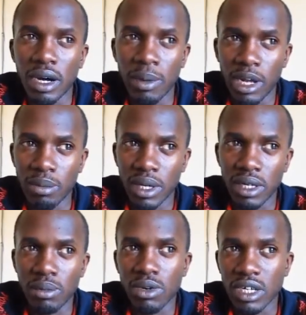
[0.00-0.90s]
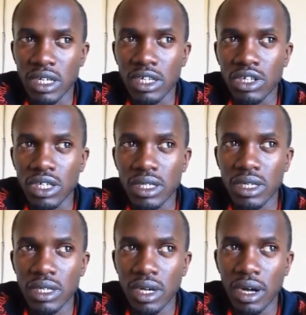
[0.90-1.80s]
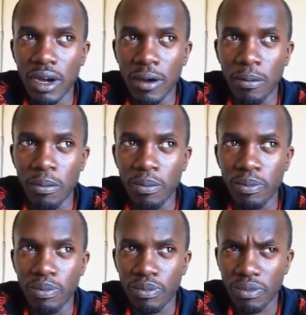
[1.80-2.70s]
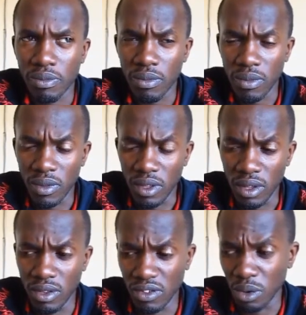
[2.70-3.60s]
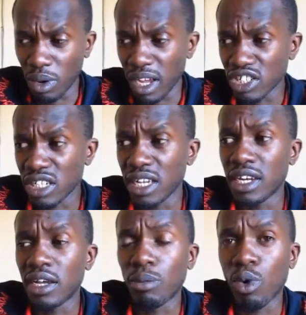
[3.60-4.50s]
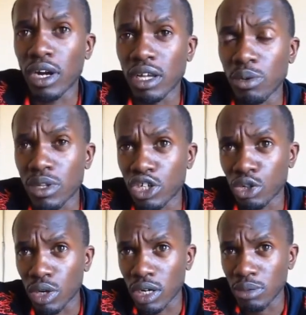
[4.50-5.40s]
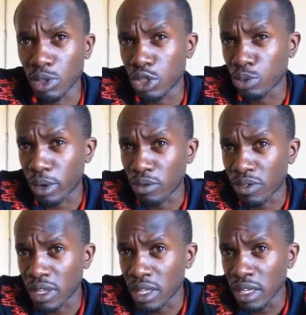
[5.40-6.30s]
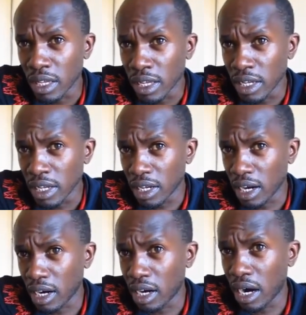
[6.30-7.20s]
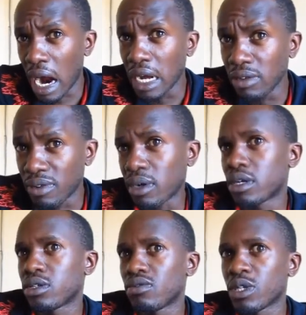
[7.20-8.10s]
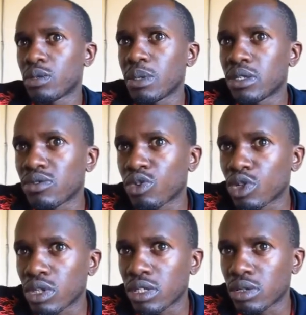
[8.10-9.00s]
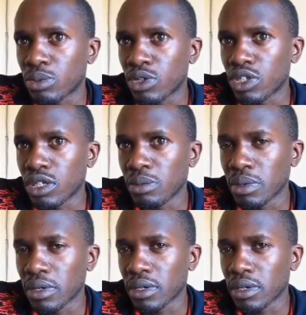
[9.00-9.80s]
And I picked up great interest. And so I actually ended up working with Ashoka, which is one of the early founders of the space of social entrepreneurship,